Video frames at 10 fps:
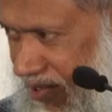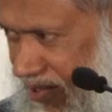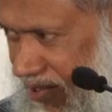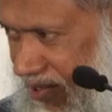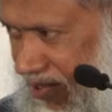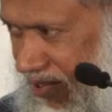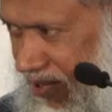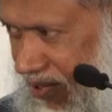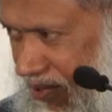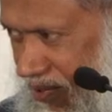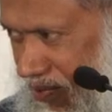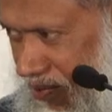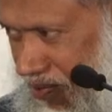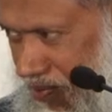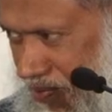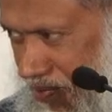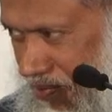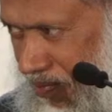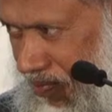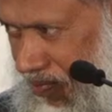or you're telling someone. Hmm.
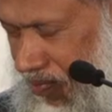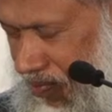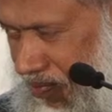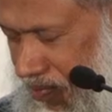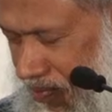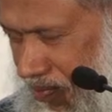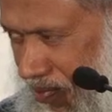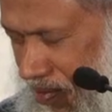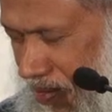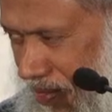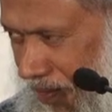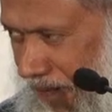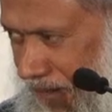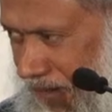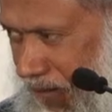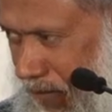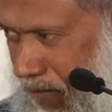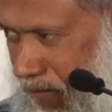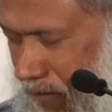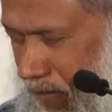It's like generally a lot of us, we don't
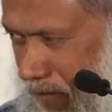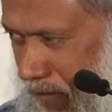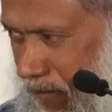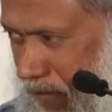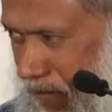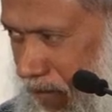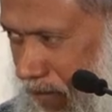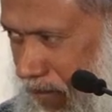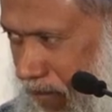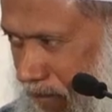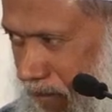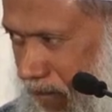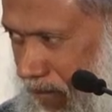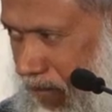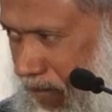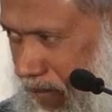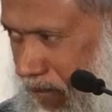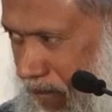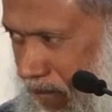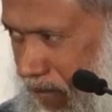tell everyone
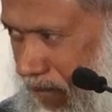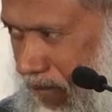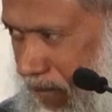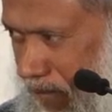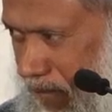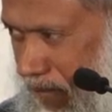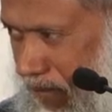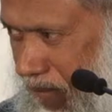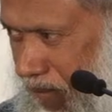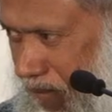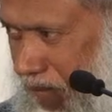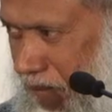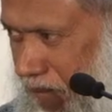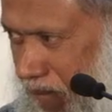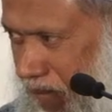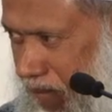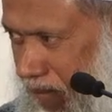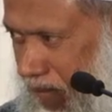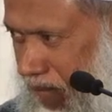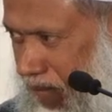what we learn. Hmm. because we we keep
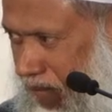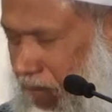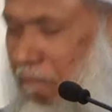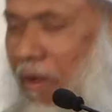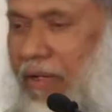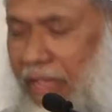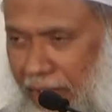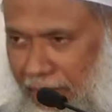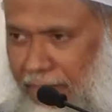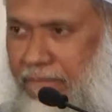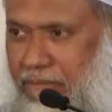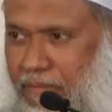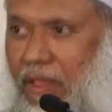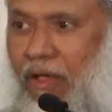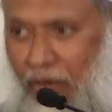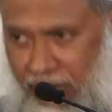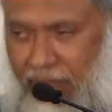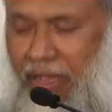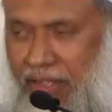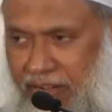it to to ourselves and try Mm.
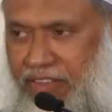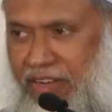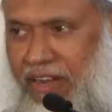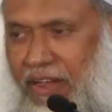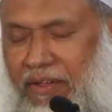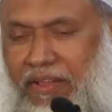Okay, I understand that